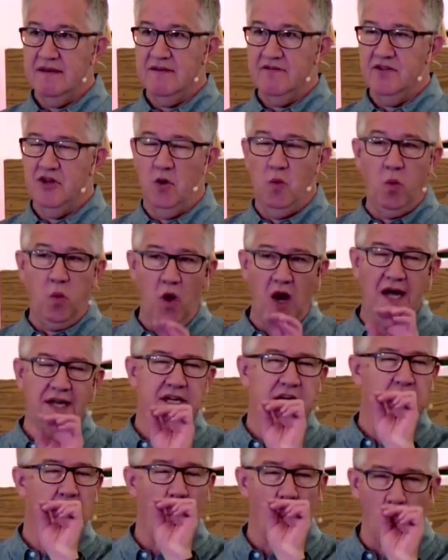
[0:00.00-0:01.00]
The one
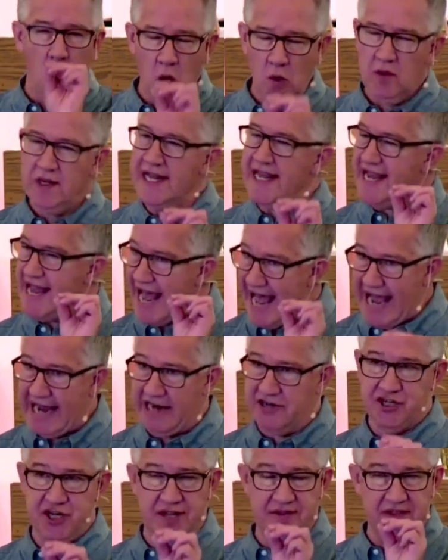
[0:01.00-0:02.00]
and only
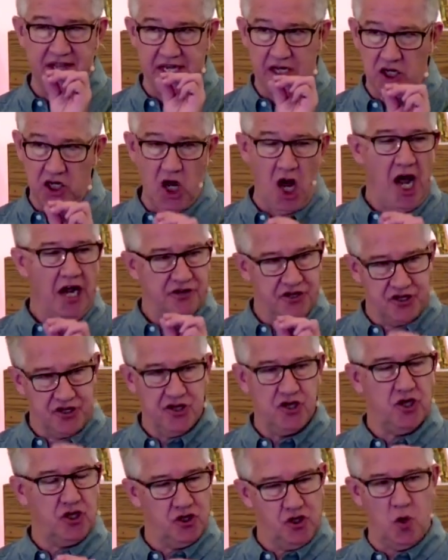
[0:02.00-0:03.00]
action that God
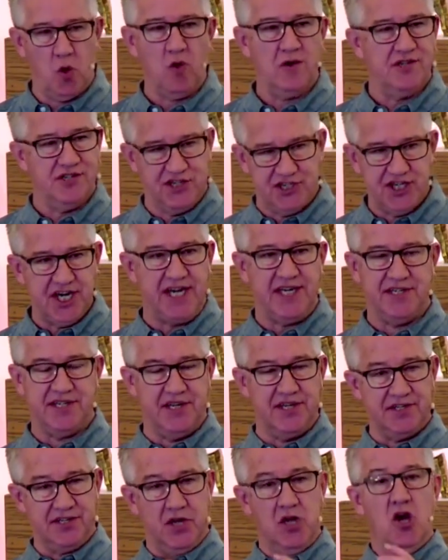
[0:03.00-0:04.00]
took towards
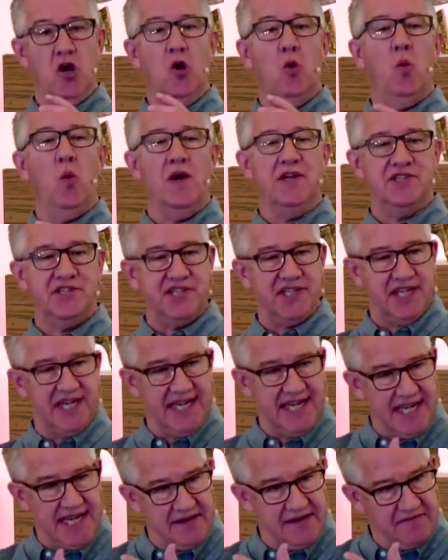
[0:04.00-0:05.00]
Jesus was to
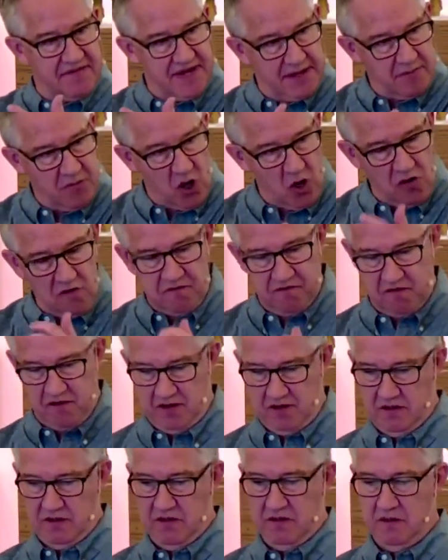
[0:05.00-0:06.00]
give him over.